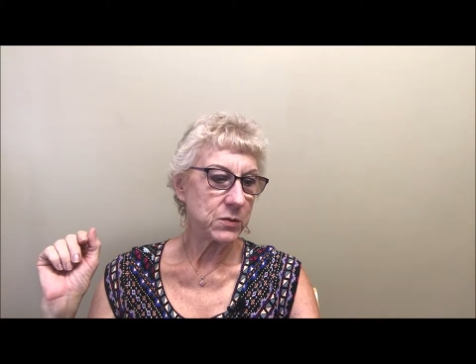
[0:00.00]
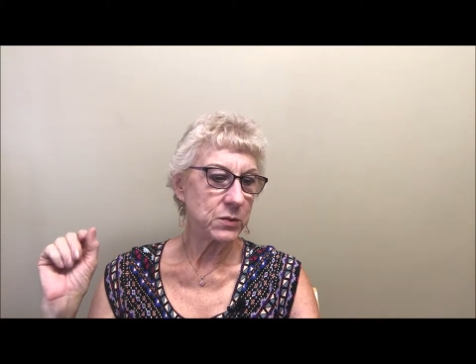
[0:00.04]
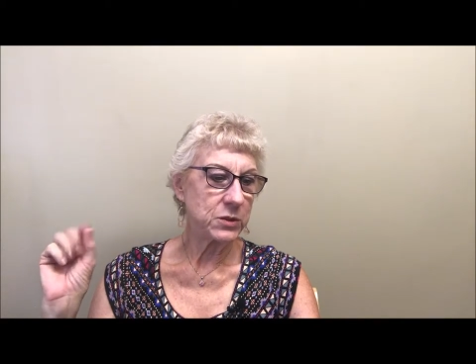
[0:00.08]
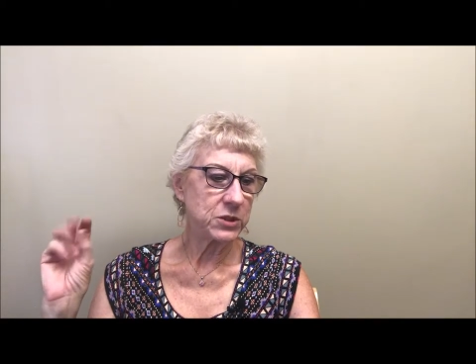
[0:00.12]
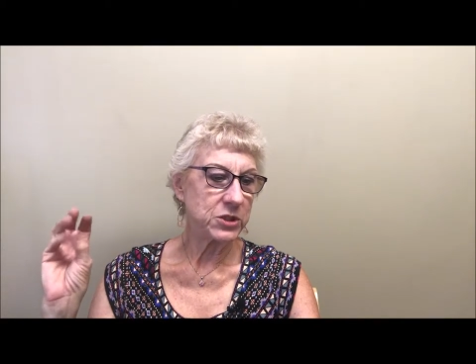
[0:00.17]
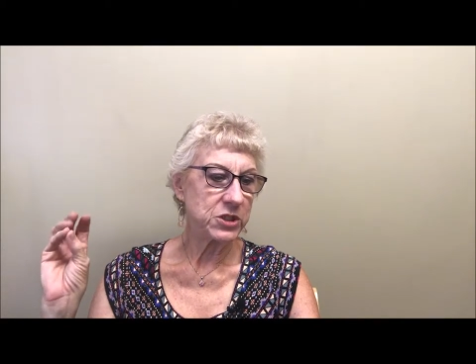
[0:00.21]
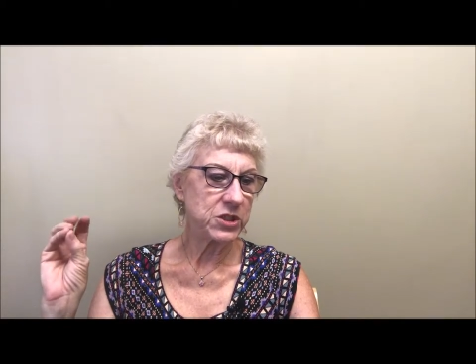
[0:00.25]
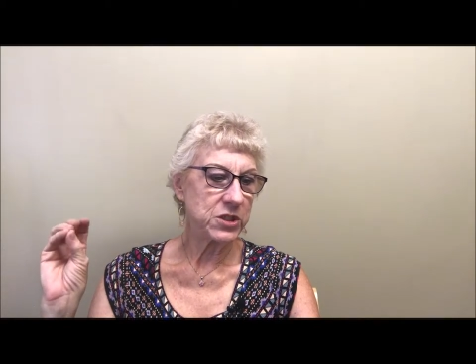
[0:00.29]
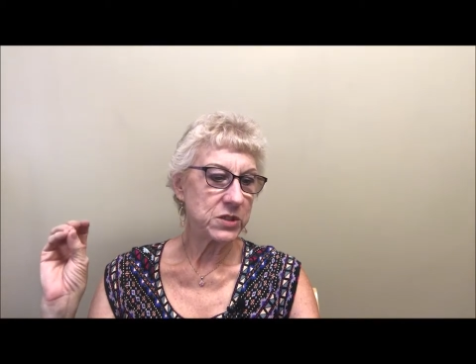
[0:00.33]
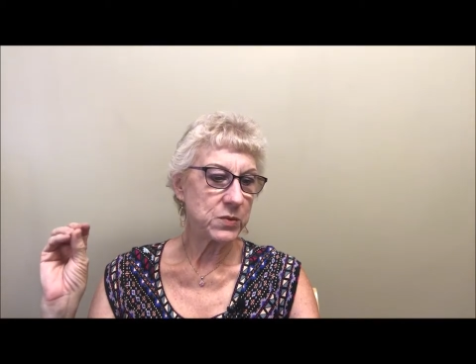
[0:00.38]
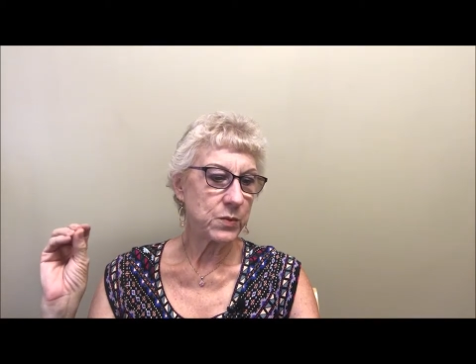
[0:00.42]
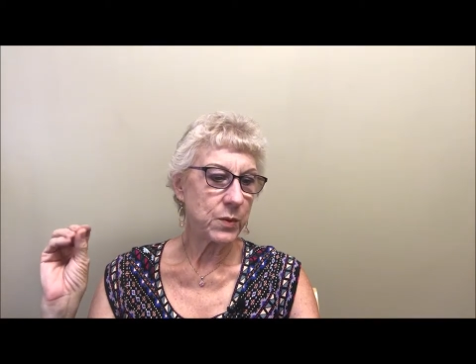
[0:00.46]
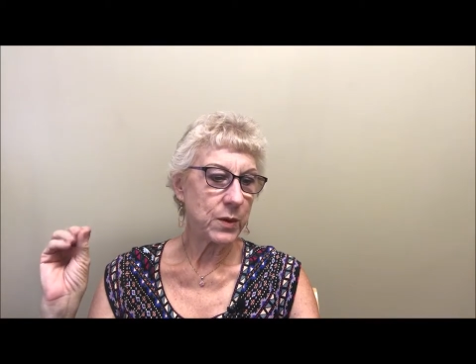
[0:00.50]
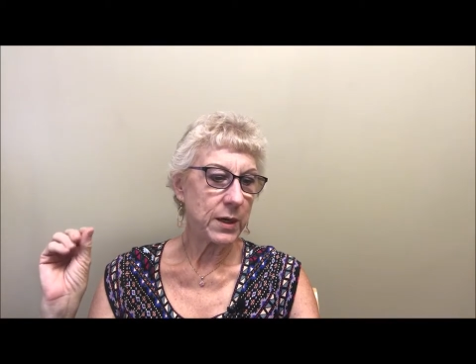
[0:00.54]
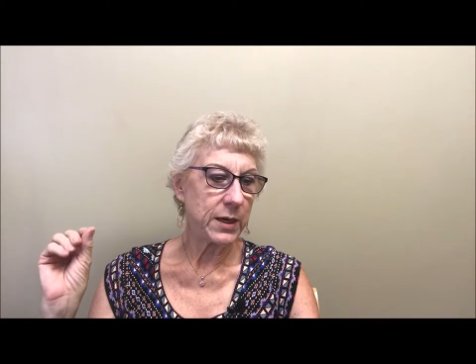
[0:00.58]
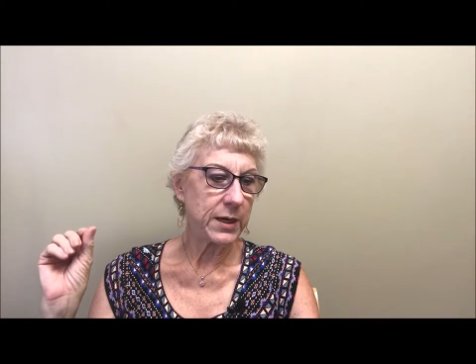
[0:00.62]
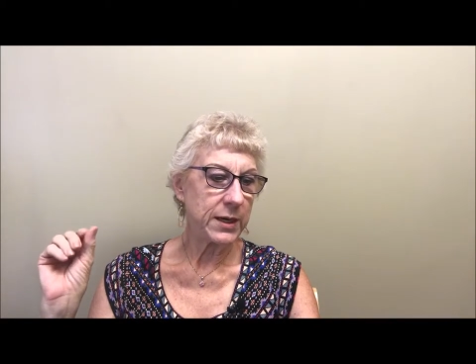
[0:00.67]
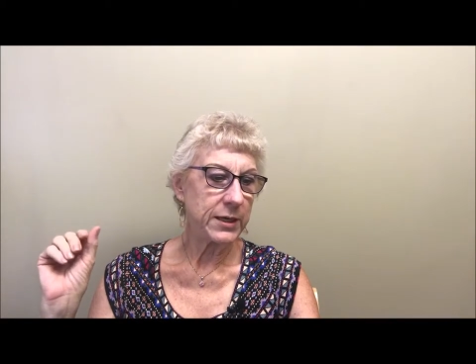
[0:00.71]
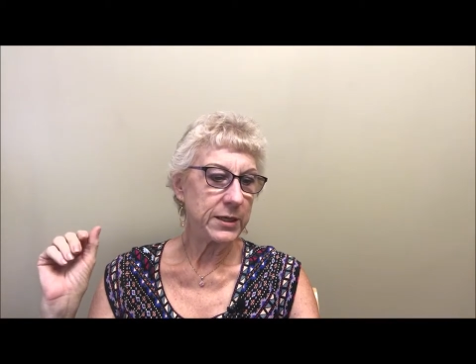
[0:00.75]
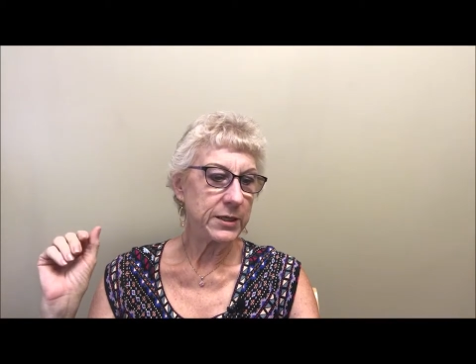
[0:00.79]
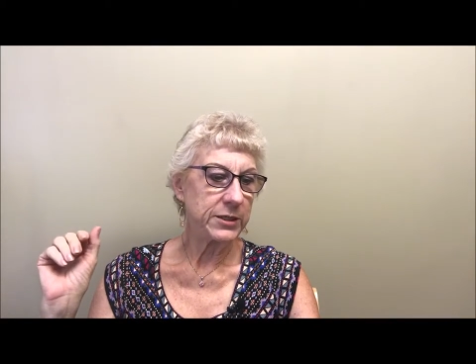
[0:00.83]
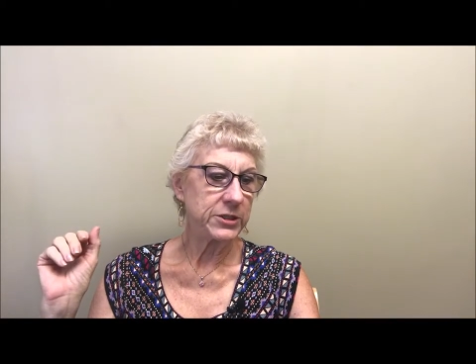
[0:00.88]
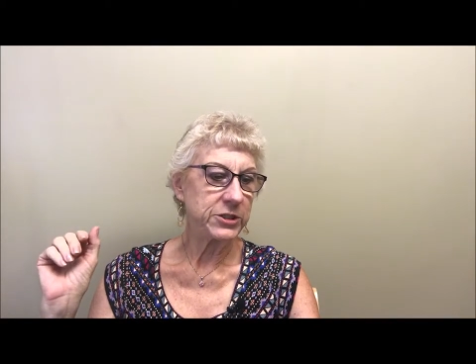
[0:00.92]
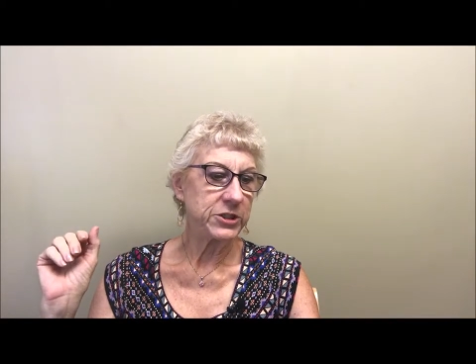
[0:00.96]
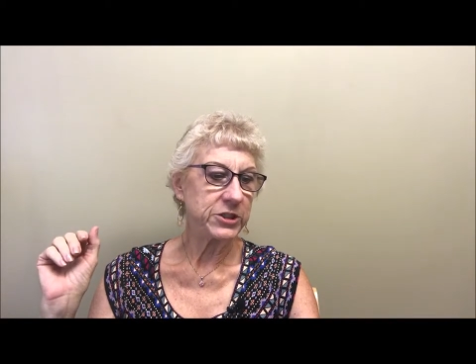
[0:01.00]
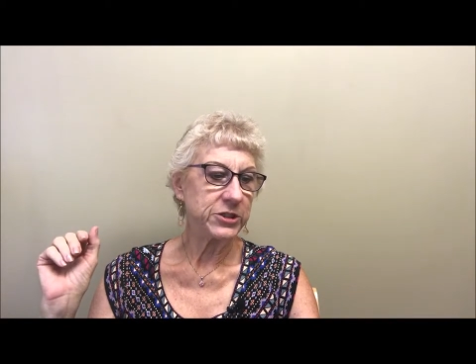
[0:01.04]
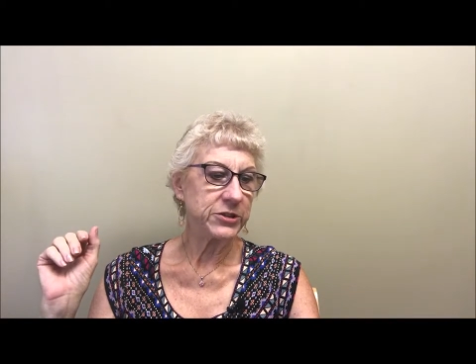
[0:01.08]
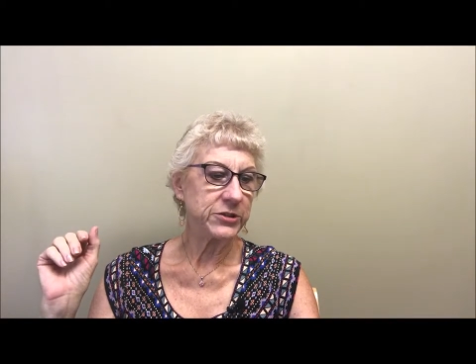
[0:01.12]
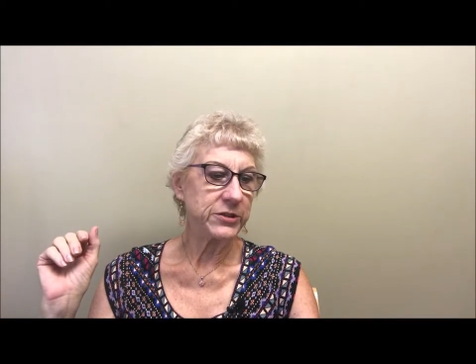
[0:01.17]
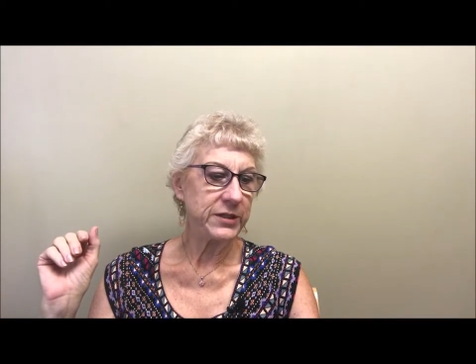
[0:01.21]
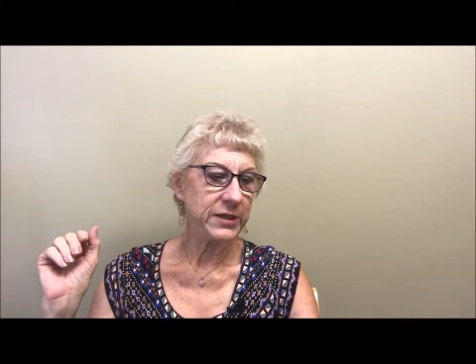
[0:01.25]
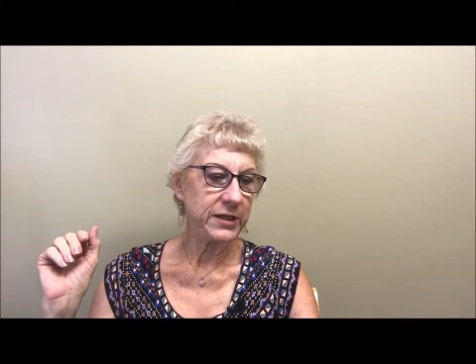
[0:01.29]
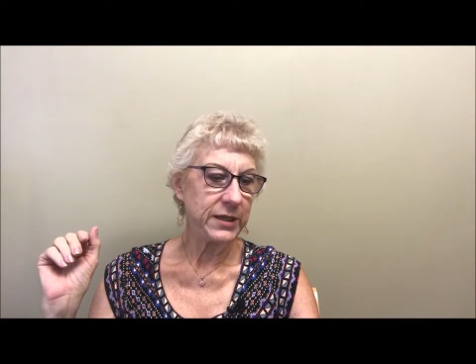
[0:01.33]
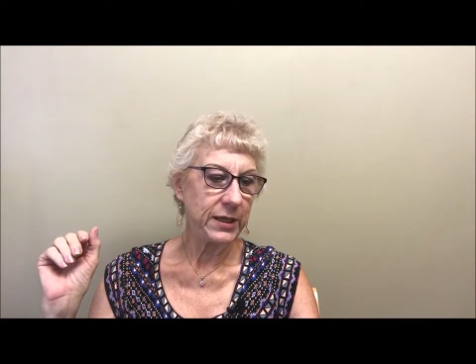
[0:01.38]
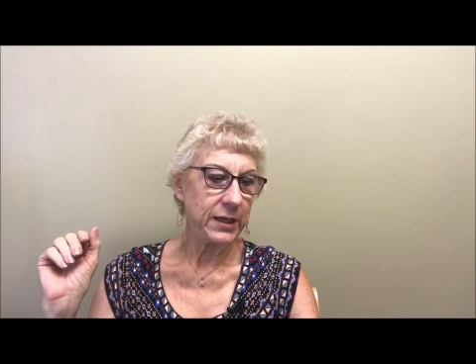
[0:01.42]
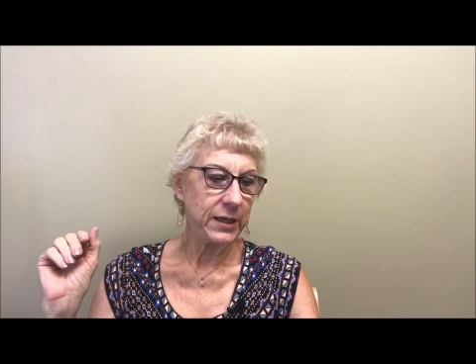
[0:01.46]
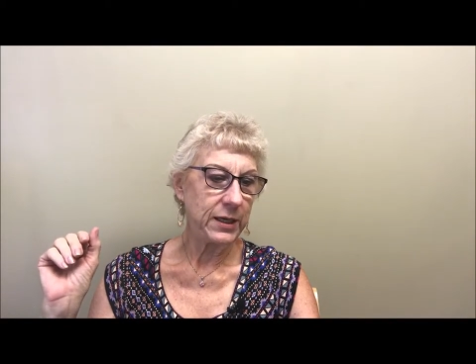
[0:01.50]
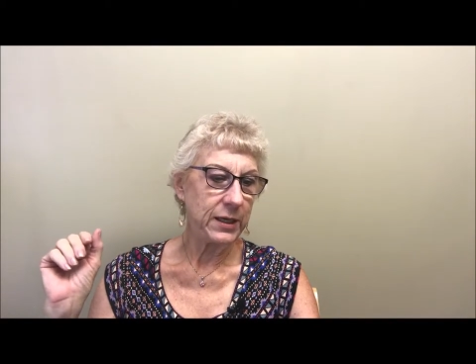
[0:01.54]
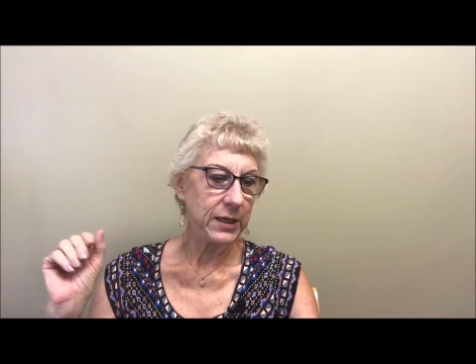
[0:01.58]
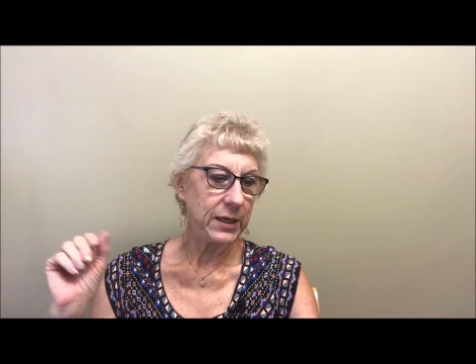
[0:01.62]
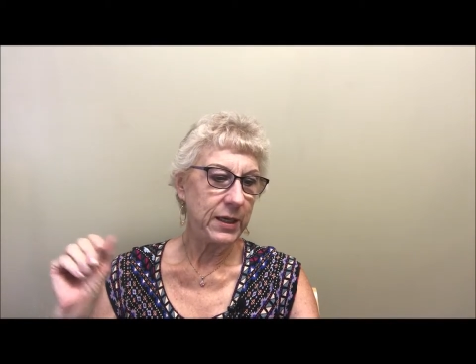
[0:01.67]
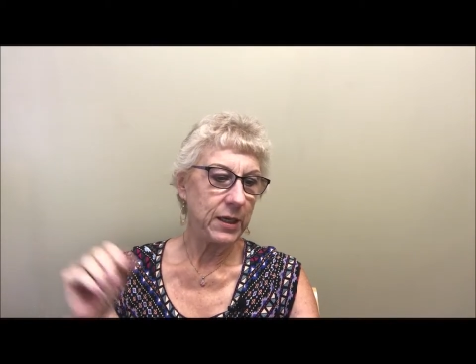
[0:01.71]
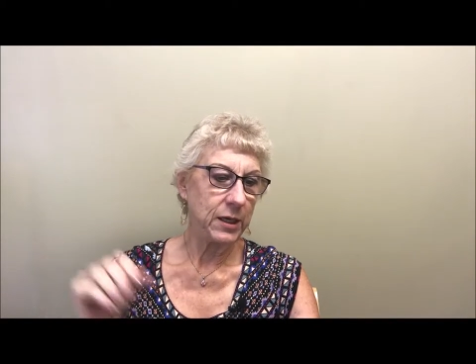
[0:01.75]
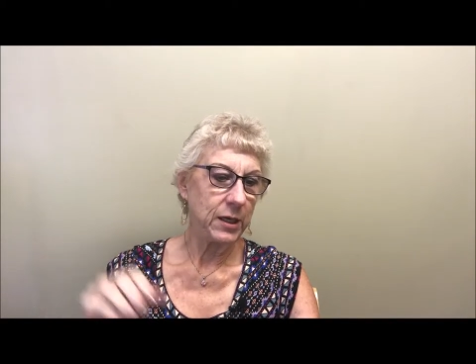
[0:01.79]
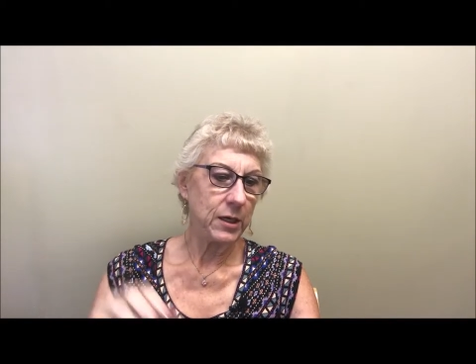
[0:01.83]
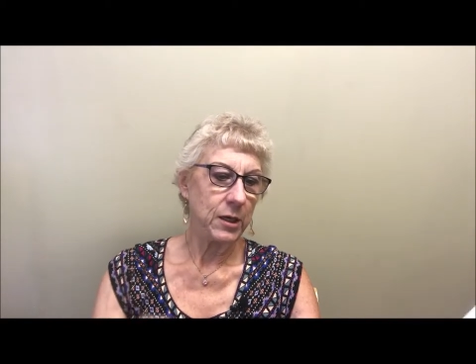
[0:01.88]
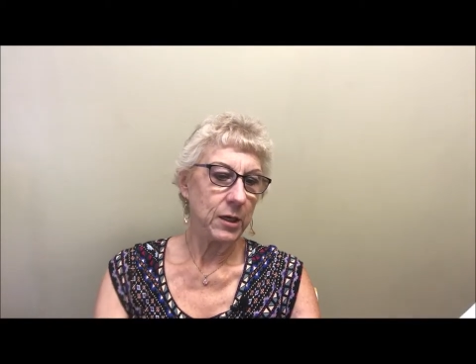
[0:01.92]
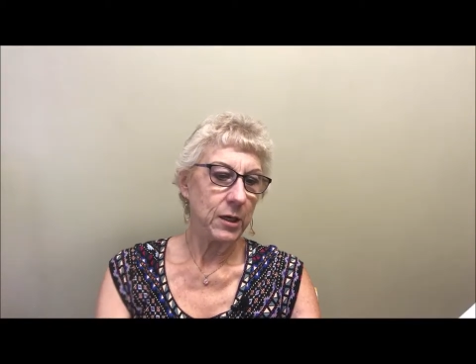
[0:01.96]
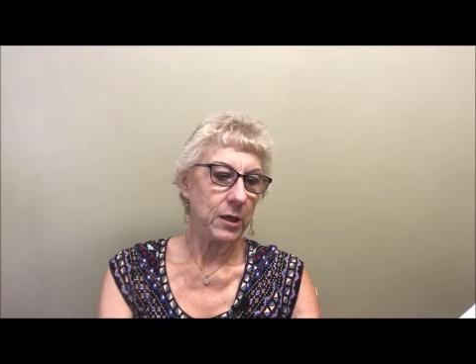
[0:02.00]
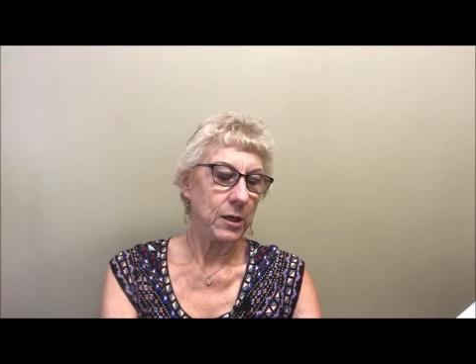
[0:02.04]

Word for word: which is why Czerniecki,